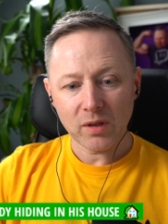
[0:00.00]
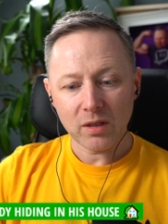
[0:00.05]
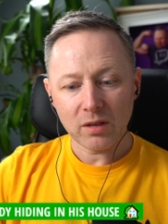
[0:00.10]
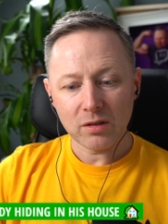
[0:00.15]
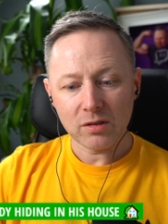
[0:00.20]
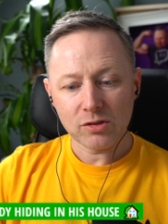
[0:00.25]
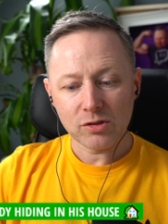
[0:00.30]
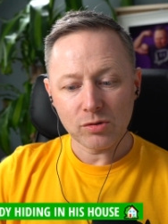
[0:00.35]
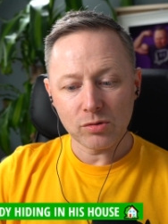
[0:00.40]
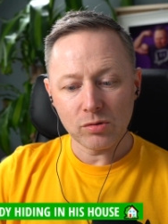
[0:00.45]

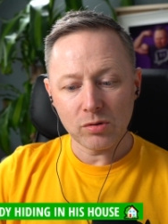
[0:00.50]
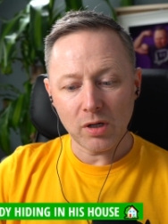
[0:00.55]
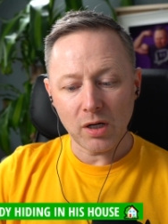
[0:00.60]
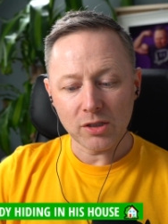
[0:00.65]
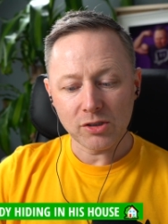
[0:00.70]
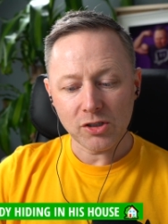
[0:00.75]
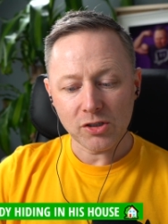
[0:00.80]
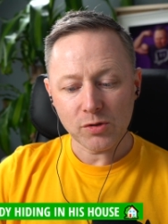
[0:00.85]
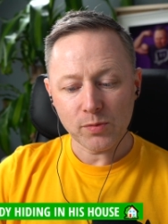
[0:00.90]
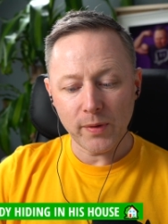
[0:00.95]
So I
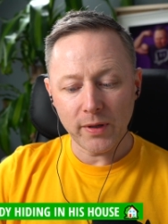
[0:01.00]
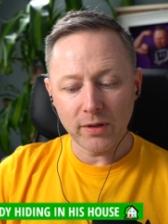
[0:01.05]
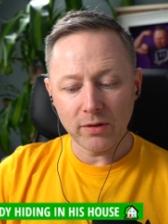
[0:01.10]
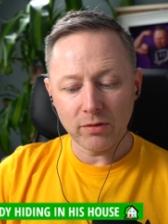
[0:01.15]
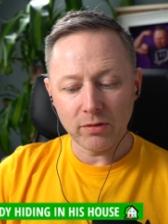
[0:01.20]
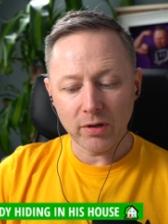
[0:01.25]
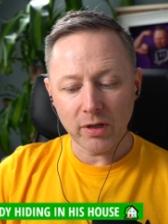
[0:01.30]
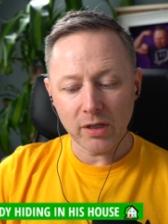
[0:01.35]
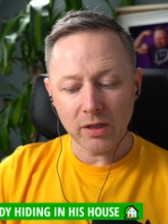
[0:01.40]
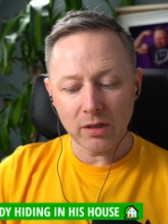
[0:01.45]
just went,
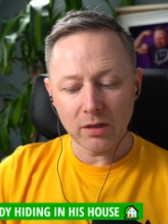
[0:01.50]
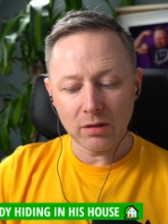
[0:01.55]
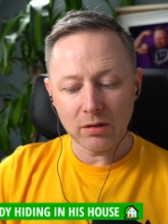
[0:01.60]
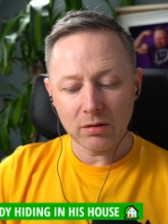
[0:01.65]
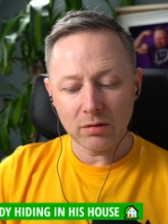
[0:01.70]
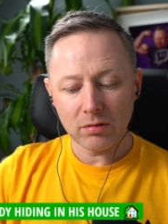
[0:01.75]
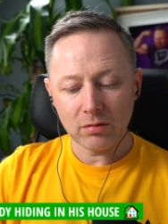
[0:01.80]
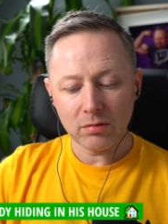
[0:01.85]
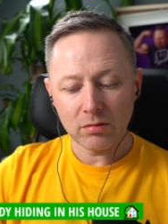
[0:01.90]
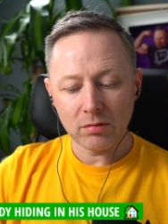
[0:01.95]
right,
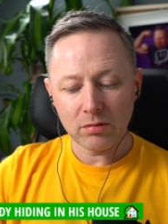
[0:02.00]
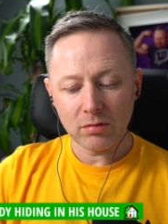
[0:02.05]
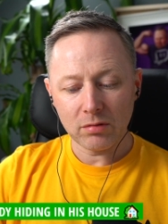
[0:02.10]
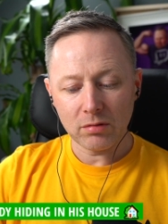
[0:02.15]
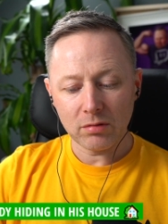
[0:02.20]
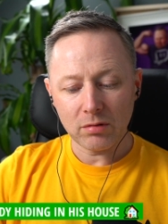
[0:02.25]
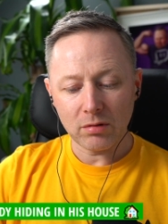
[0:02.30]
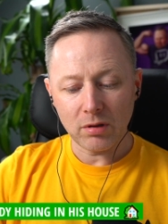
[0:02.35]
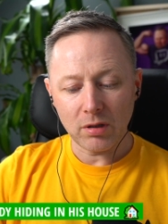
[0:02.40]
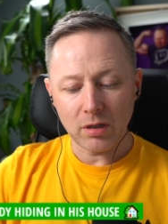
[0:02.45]

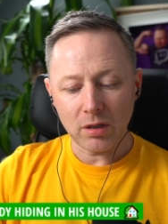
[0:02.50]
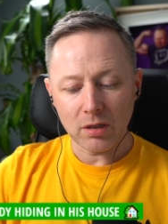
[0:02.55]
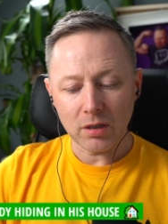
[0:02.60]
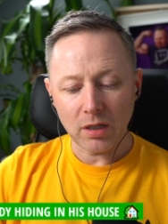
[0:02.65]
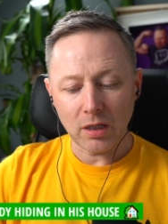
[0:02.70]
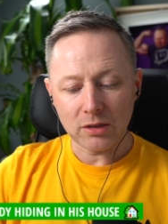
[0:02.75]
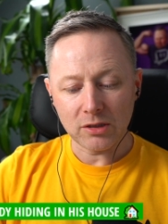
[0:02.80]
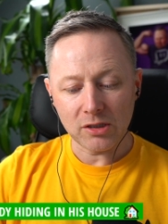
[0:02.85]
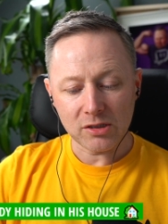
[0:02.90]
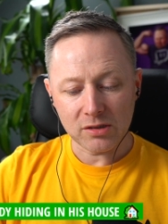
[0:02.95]

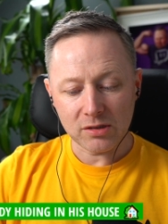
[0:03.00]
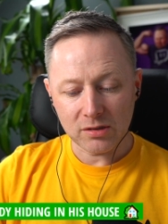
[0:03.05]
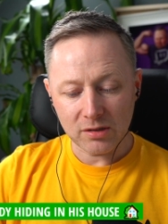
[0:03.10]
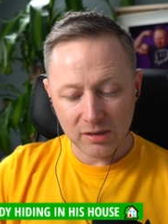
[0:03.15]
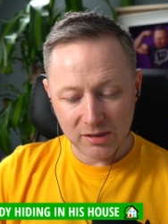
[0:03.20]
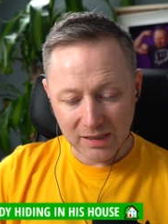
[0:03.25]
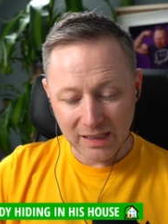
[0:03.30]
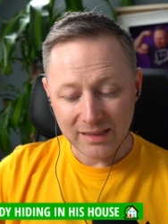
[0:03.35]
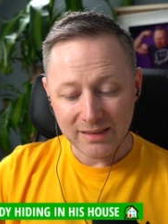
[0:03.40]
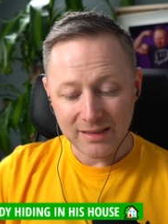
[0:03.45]
I just
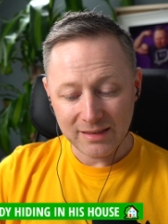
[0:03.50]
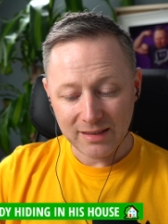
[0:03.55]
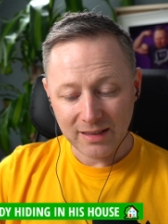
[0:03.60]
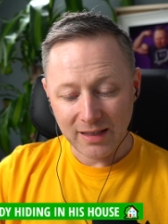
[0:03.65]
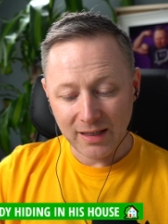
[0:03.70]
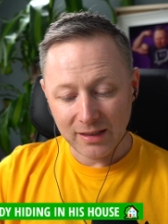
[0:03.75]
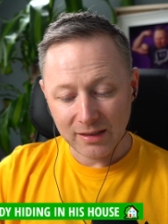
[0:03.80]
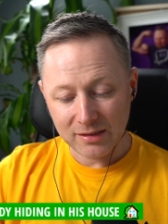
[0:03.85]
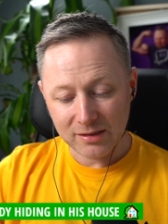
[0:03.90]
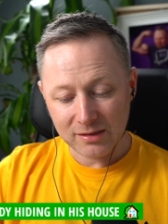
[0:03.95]
decided to
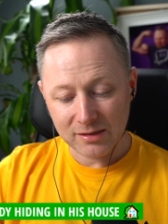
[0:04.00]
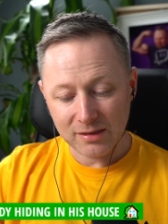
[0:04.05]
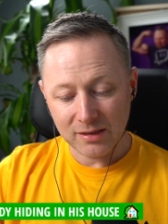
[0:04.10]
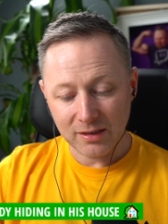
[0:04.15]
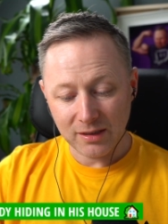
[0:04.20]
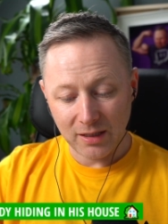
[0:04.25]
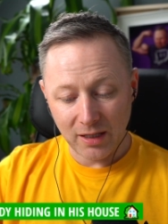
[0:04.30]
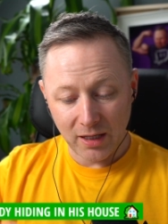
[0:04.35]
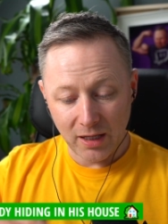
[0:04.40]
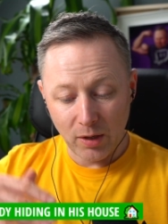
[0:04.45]
kind of,
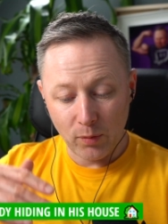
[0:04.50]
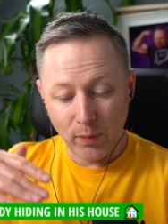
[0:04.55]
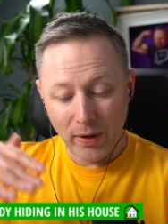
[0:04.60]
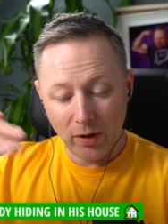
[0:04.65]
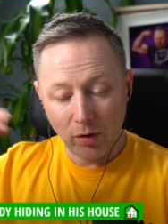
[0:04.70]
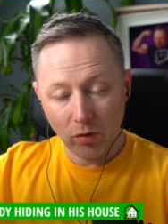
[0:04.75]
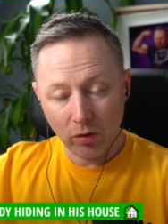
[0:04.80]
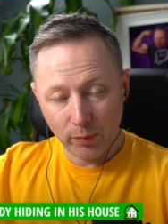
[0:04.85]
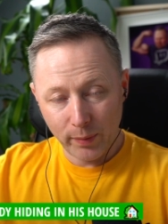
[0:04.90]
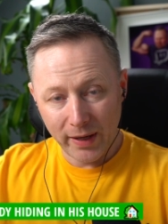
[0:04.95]
it went
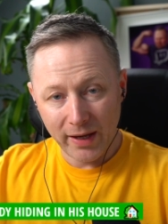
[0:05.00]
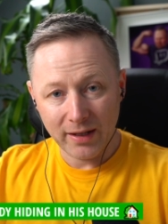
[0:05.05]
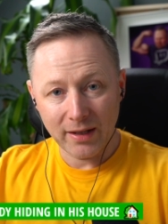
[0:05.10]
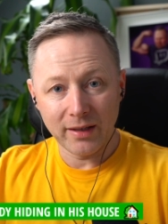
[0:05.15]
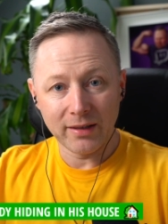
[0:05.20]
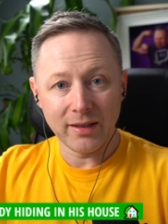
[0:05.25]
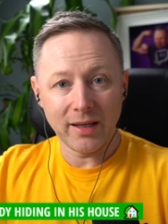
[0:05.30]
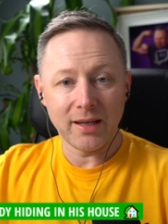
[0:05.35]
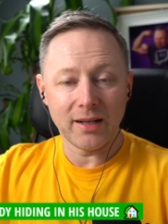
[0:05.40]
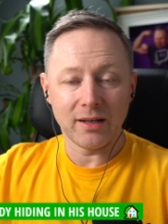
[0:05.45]
all the way to that
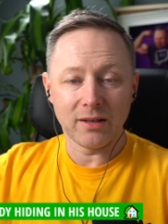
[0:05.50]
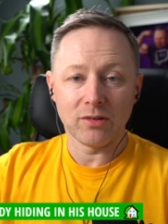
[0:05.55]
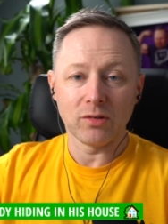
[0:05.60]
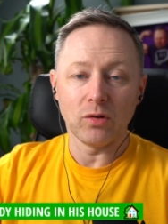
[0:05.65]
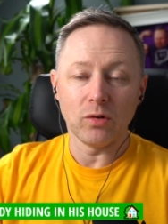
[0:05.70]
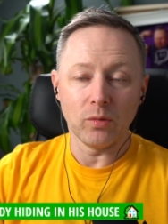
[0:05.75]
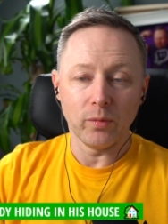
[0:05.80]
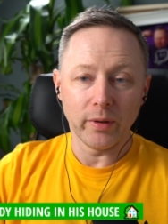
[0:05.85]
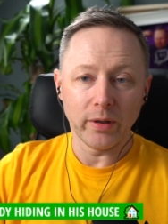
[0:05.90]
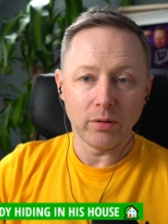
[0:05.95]
night, and I
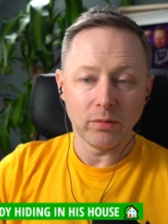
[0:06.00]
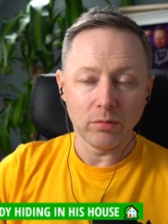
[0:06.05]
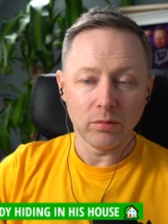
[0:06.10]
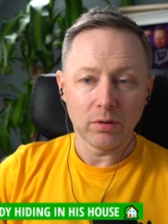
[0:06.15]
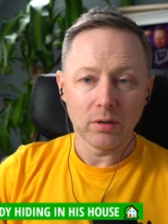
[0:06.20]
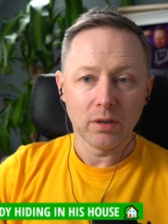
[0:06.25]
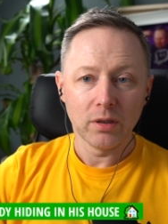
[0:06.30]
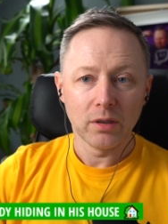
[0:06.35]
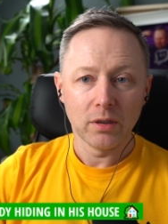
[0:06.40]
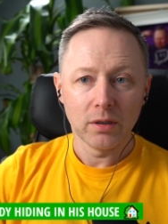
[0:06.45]
thought, well,
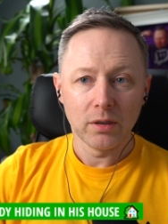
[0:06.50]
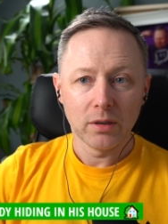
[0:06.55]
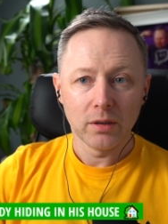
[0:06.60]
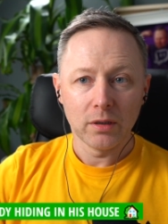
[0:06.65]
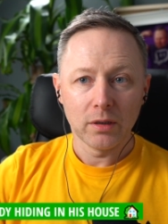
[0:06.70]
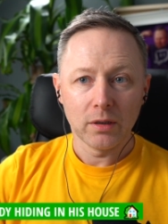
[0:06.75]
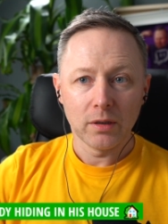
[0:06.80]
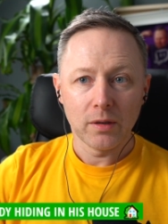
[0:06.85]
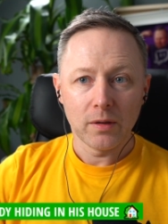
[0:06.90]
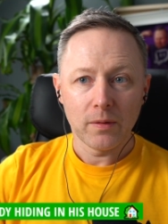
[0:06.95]

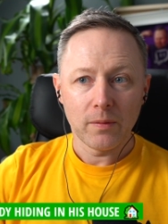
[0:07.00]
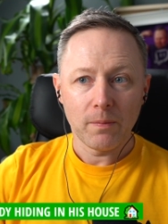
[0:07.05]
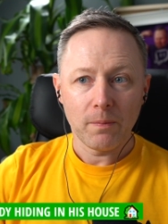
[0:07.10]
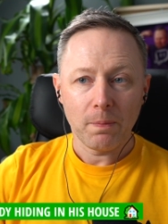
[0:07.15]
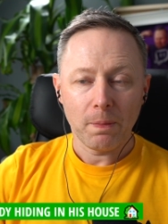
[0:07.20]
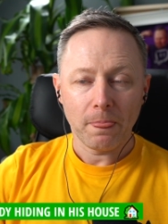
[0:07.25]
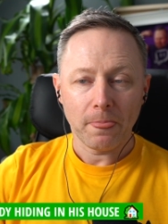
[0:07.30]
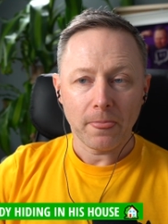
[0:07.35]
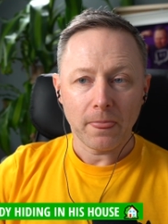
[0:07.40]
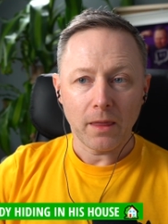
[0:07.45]

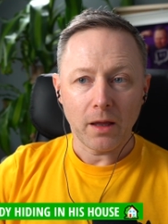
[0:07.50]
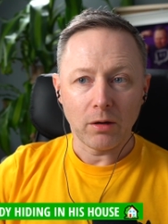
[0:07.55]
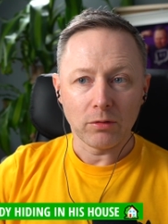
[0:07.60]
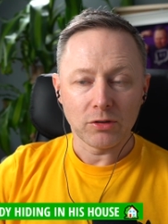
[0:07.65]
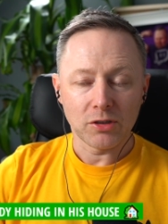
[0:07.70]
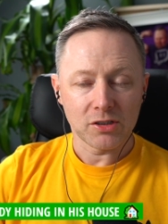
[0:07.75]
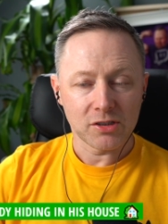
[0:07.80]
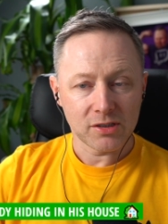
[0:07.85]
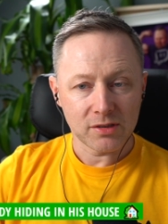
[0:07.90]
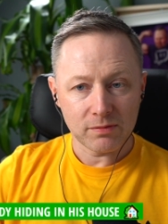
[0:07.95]
I'll
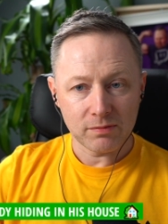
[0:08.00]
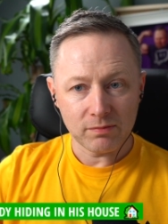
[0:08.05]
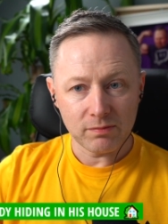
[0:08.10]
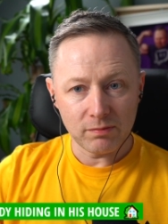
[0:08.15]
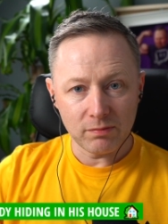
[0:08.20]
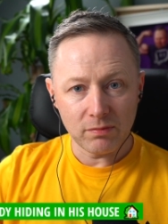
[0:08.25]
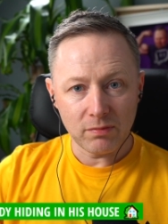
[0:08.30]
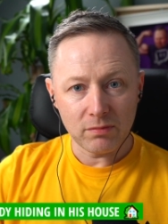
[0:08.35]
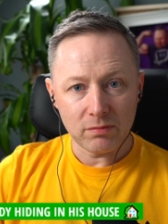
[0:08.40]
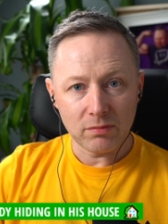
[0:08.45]
just
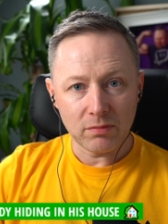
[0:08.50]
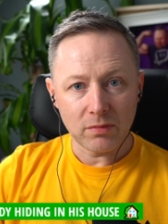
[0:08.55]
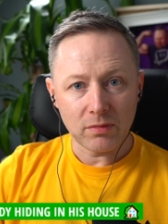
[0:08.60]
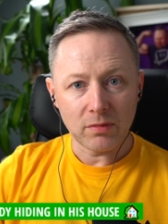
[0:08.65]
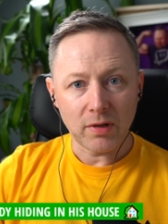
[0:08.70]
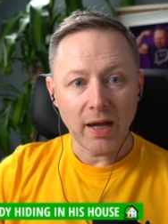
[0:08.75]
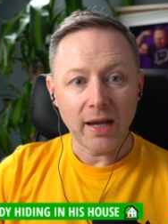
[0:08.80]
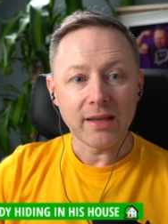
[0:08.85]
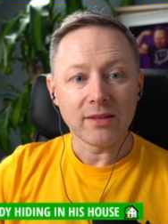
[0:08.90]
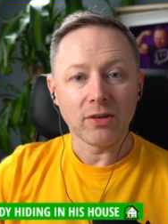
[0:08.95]

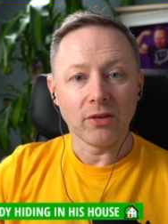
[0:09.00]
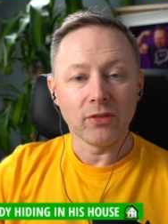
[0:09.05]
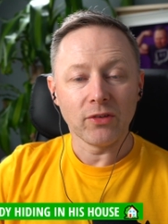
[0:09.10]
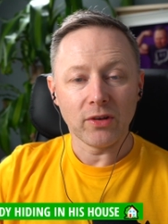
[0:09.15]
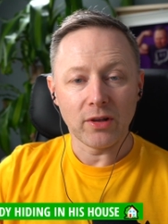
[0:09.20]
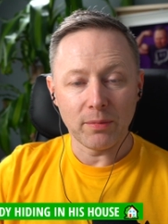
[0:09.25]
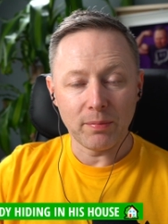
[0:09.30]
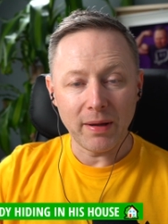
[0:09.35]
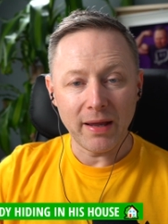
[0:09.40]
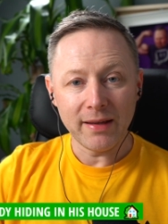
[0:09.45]
hide under
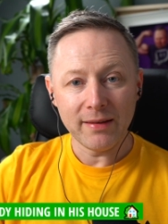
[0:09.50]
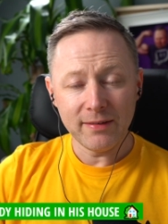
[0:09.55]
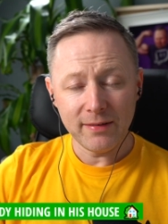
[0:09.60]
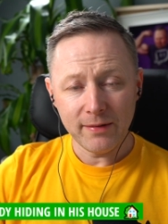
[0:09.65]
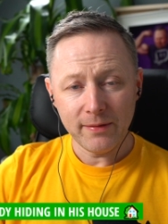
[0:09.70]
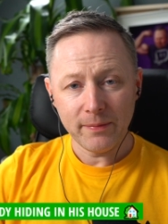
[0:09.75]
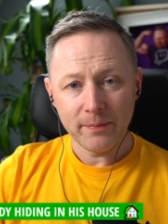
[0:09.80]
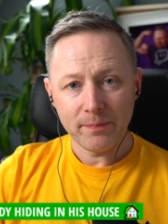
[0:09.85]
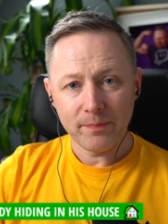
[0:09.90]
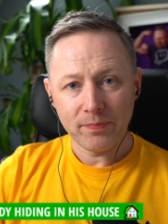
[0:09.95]
the bed
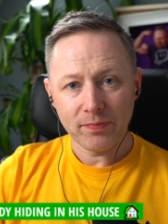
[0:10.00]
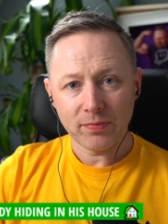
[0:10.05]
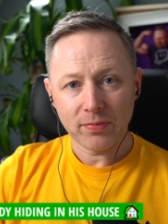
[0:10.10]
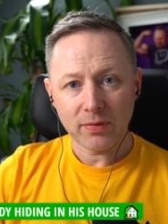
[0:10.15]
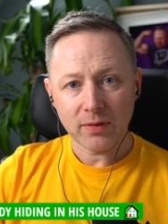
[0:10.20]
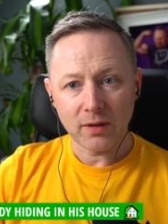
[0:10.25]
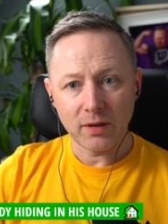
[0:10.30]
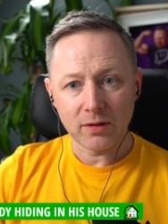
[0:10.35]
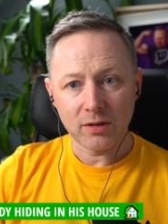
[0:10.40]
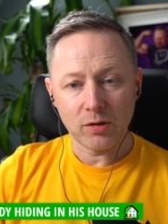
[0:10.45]

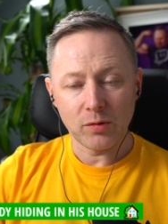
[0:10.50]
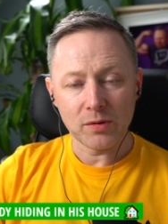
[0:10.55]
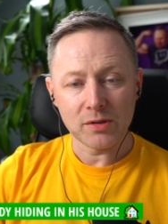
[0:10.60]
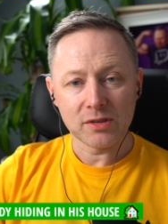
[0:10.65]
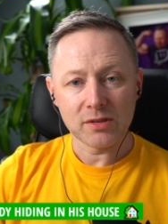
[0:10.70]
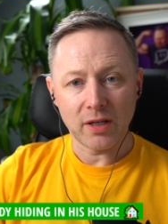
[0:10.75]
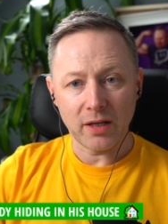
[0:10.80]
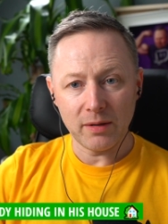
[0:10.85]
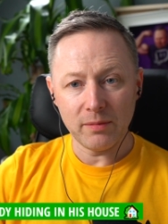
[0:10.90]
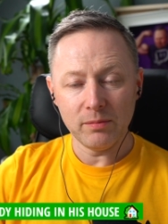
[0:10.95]
until it's
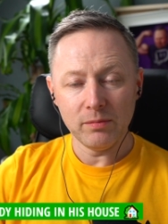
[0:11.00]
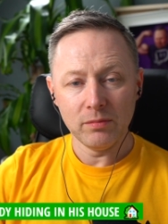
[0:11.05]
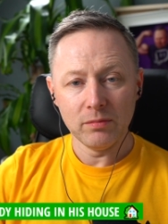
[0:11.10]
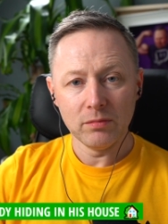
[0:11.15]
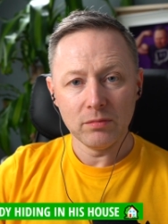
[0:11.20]
time.